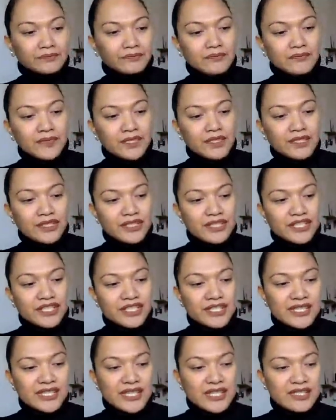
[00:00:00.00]
you
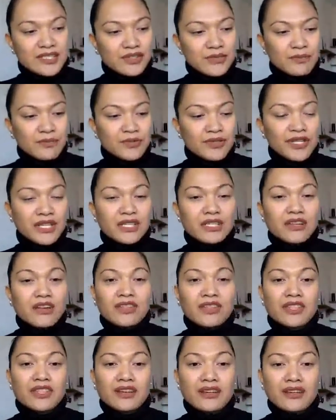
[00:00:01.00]
just need to put it
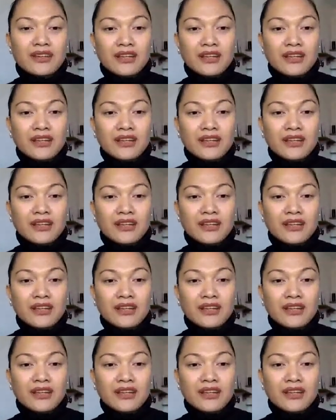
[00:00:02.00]
on the